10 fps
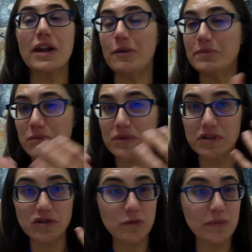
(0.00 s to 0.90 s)
It helps with
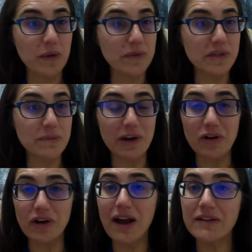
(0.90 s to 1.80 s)
determining what's a better
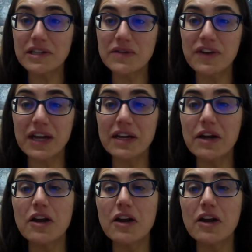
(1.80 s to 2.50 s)
college fit.